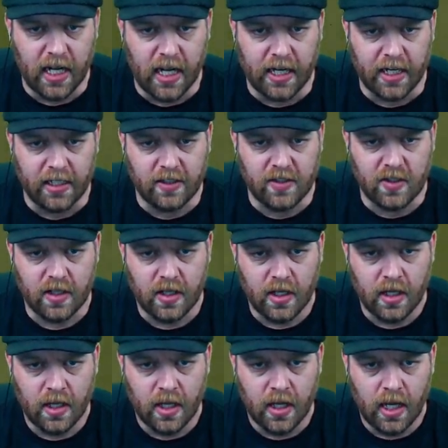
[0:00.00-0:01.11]
Huggins.
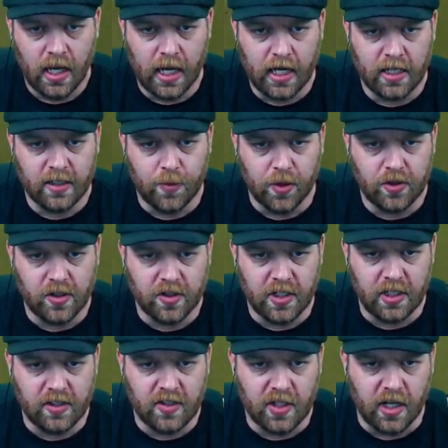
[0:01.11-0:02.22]
Huggins pushes
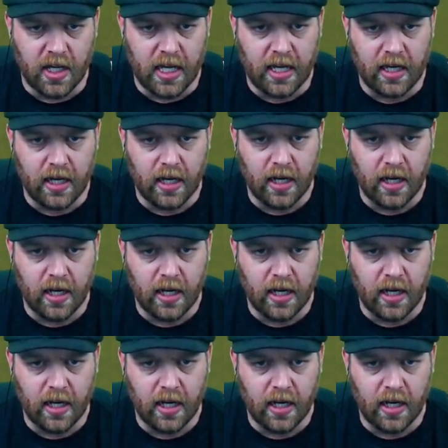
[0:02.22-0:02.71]
inside.